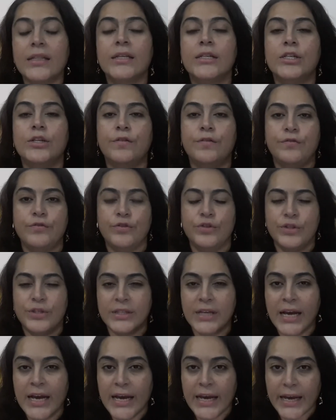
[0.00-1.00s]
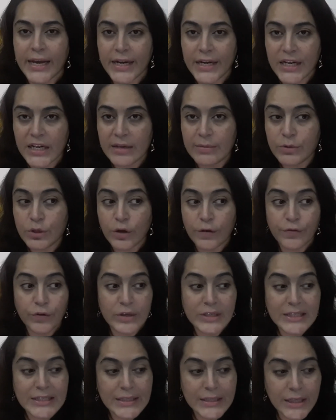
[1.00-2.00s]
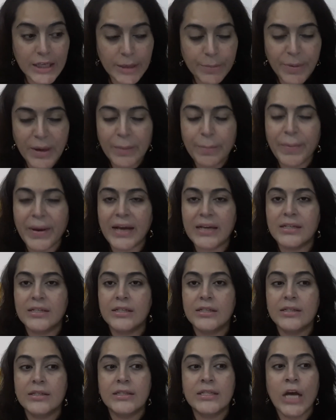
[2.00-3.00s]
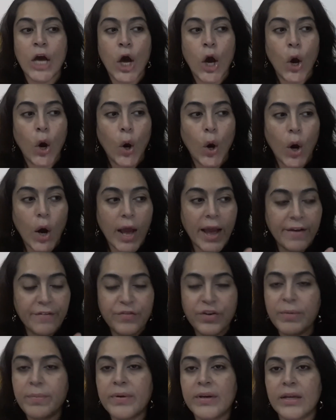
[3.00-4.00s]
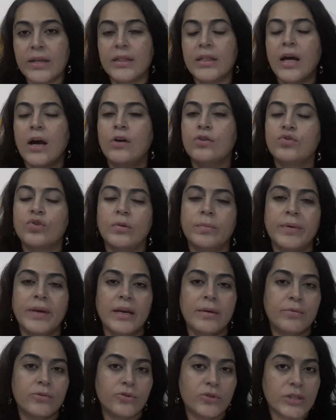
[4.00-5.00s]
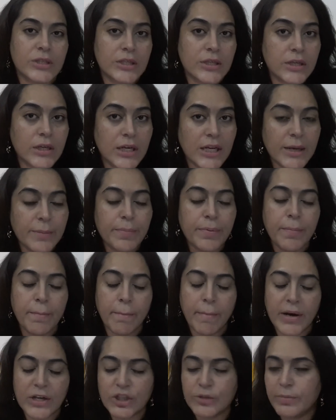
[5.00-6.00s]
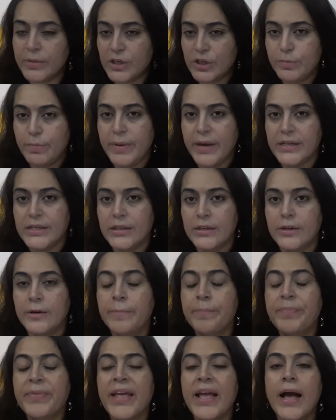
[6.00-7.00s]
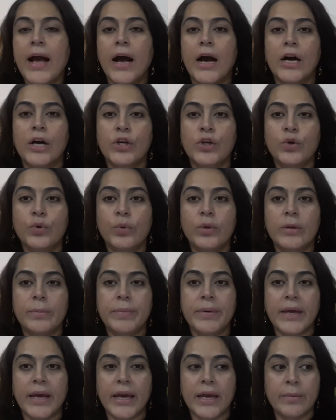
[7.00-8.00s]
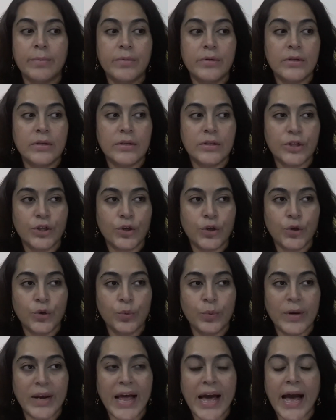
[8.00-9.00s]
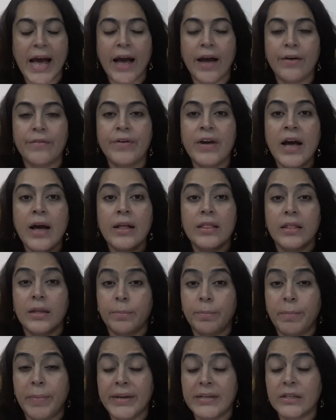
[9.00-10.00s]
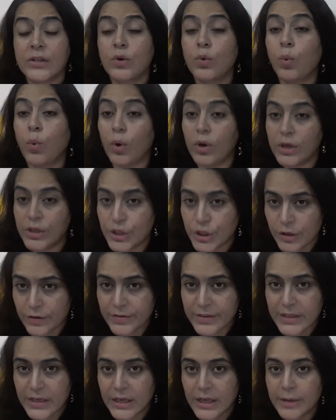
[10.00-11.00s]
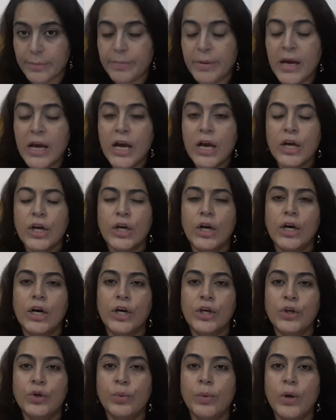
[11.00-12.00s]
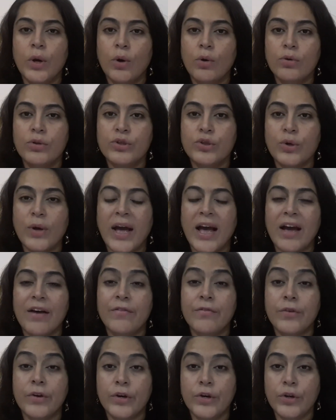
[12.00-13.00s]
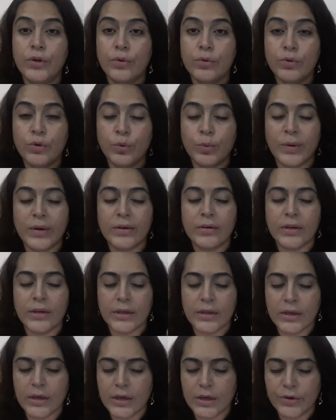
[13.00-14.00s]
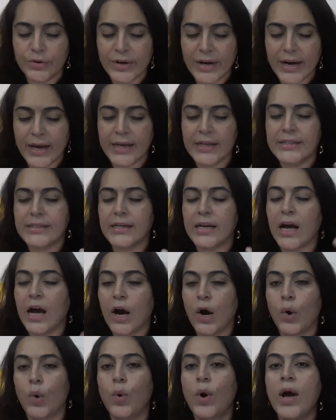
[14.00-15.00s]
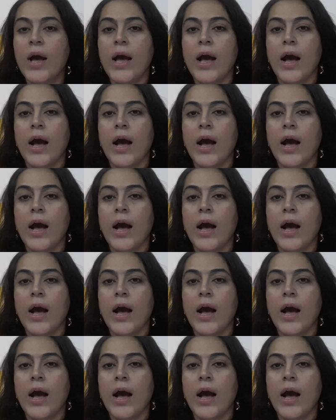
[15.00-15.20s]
the difference in terms of your sleeping patterns. Everybody in the house will be able to sleep much better. You will be able, you will have the better quality of sleep. You will also have you will realize that how